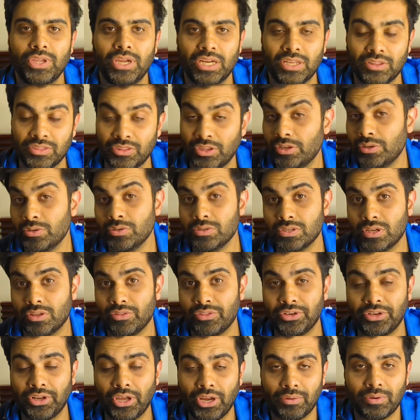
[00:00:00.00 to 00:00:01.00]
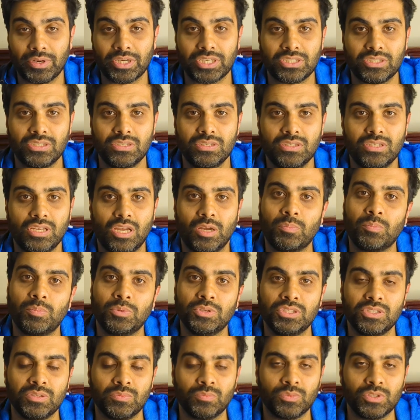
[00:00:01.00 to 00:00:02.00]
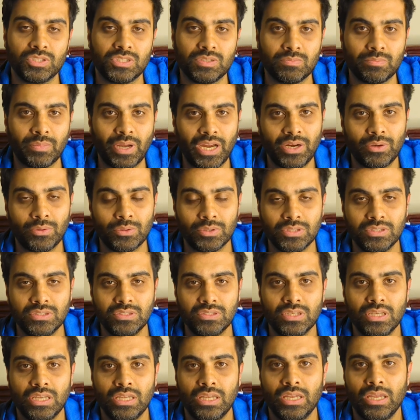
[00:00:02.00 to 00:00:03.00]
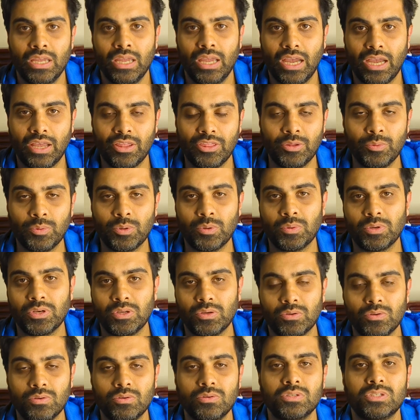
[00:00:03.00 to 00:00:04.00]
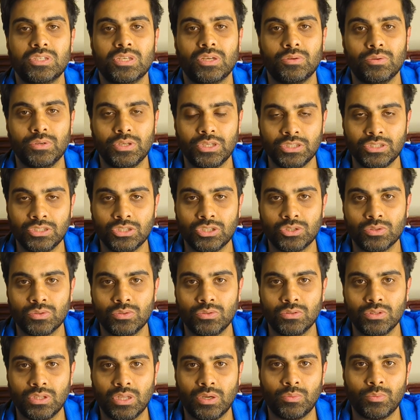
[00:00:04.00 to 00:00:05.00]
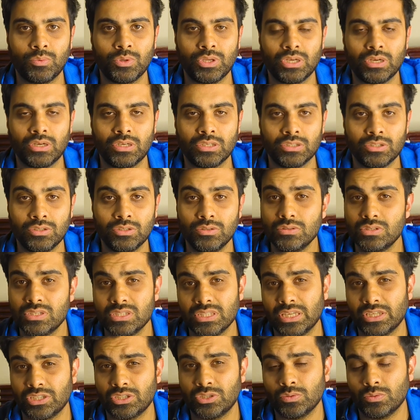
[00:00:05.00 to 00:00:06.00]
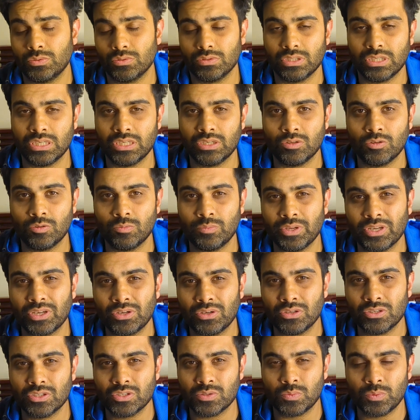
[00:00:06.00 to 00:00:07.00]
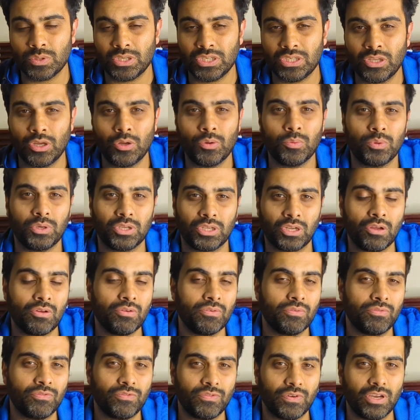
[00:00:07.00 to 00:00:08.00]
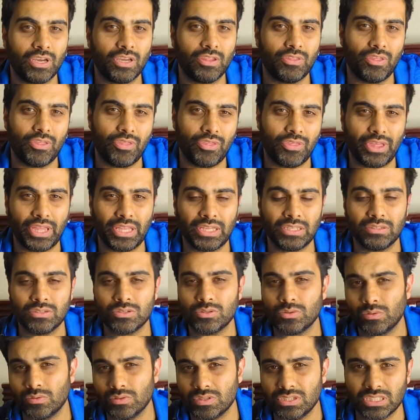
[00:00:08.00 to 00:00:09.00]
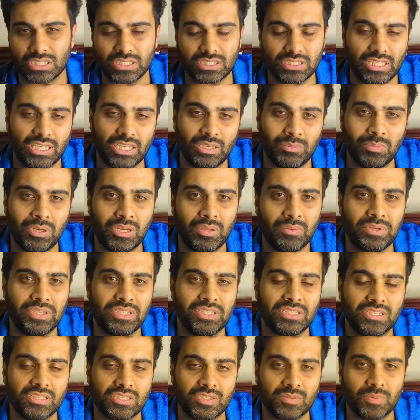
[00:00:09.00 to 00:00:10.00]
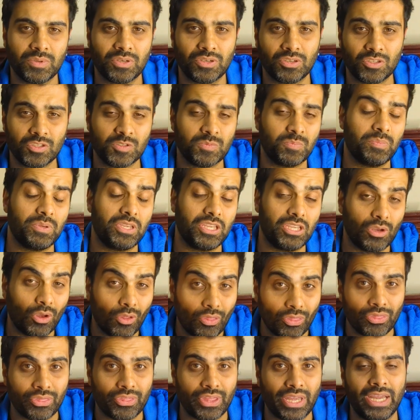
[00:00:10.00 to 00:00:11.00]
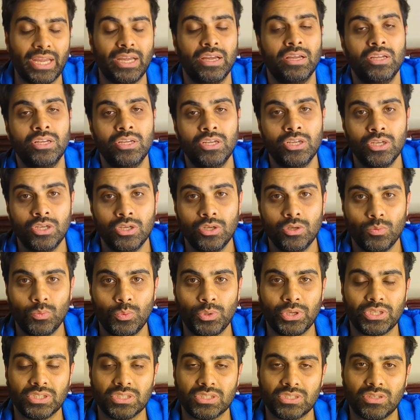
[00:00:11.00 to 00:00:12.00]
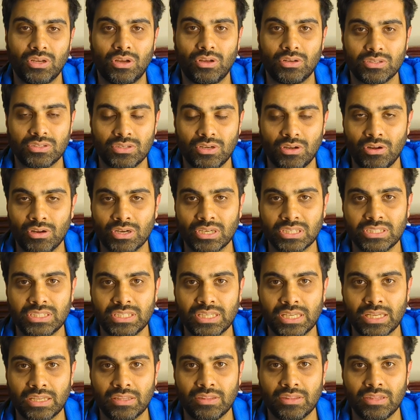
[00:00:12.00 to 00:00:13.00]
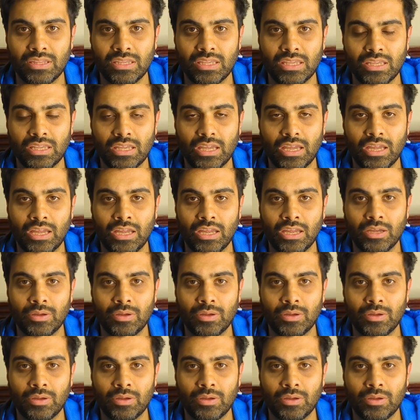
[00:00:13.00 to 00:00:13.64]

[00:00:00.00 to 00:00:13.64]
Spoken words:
And those are the directions, upwards, inwards, and backwards. And then we want to also ensure that we are using that short needle because we don't want to go further than sort of 16 millimeters, because beyond that, we can start targeting the